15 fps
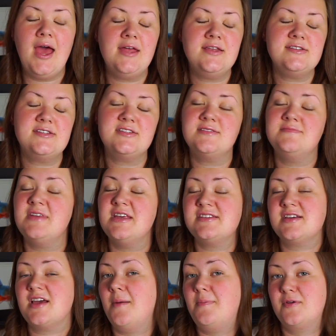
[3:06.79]
And there's a
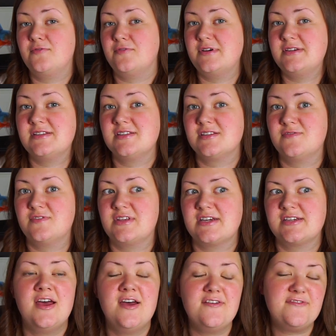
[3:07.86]
couple of reasons for
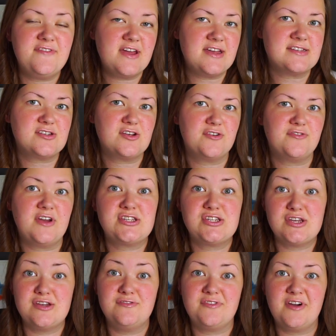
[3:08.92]
this. First off, I
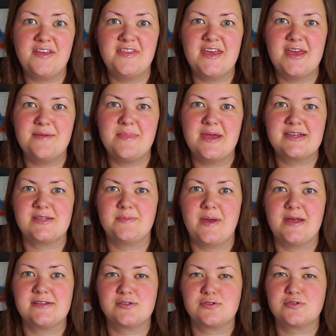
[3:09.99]
do find that it makes the
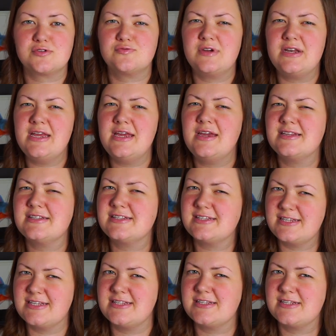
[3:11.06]
pencils really
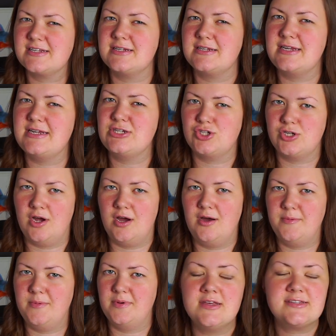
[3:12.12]
consistently
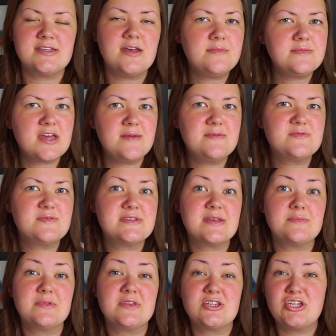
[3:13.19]
sharp. Sometimes with
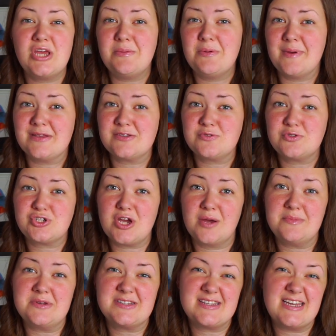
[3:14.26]
some of the cheaper pencil
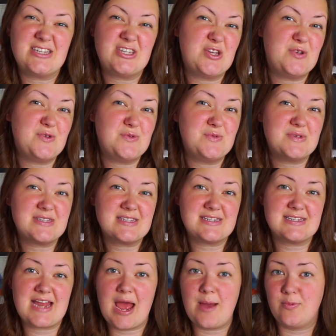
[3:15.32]
sharpeners, they do
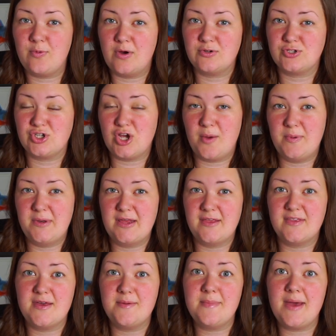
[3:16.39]
snap while sharpening
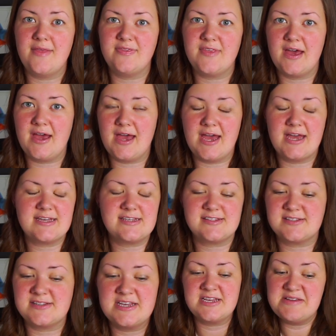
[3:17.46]
them, and that
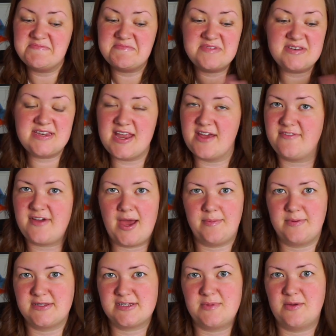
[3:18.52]
has never
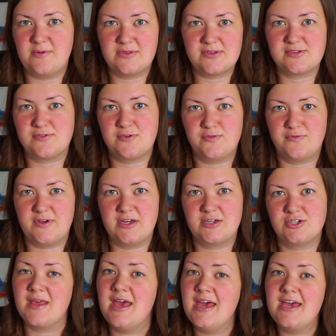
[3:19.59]
happened to me with the
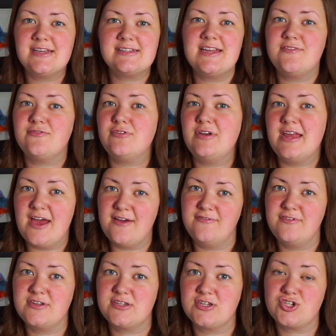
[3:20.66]
Swordfish. It's never any
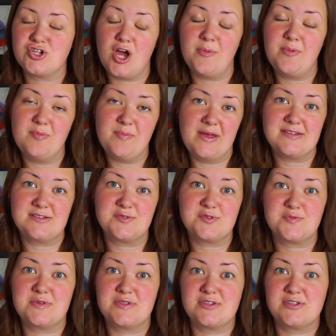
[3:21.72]
effort to sharpen
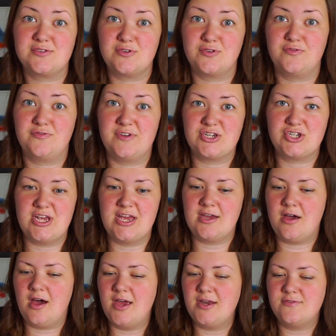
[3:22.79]
pencils with the Swordfish. It
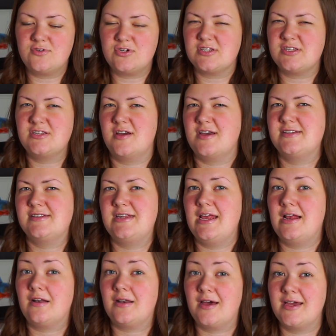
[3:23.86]
kind of just nicely
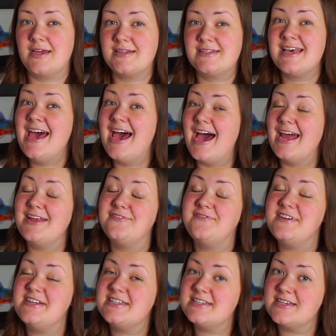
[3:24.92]
glides. And if
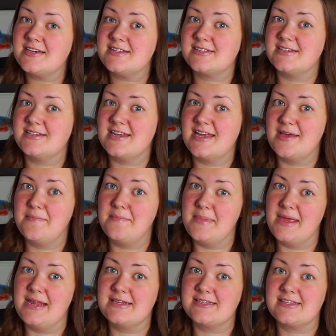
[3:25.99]
it doesn't, it
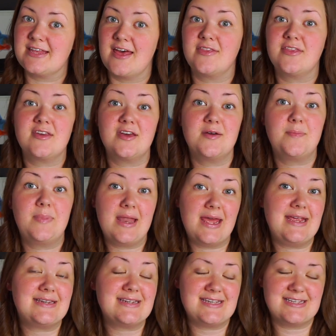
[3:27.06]
means that the
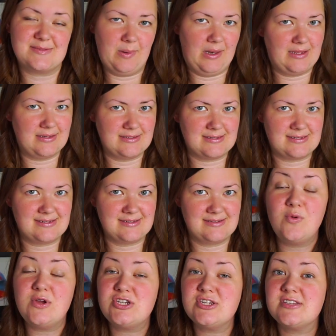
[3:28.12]
blade is blunt.
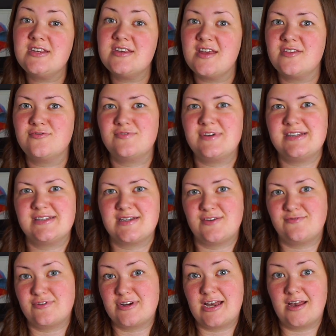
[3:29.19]
Which is another reason I
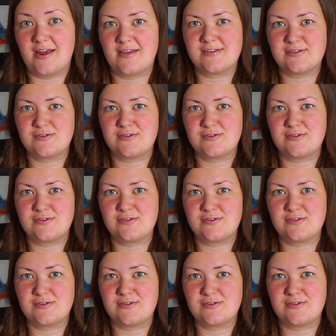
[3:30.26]
really like the